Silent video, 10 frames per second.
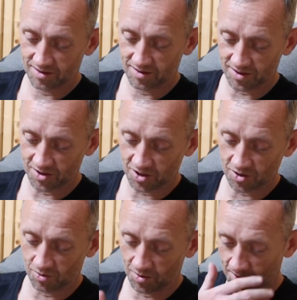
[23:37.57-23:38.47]
And just
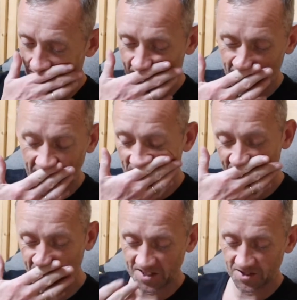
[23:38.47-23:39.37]
going and
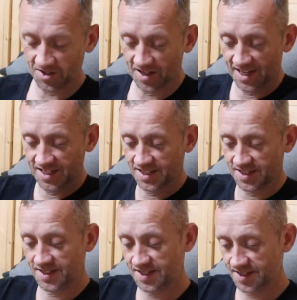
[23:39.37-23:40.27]
doing
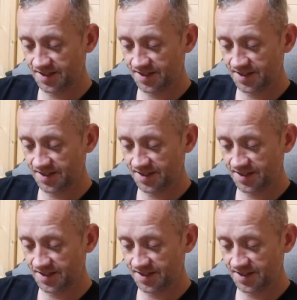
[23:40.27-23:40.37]
excellence.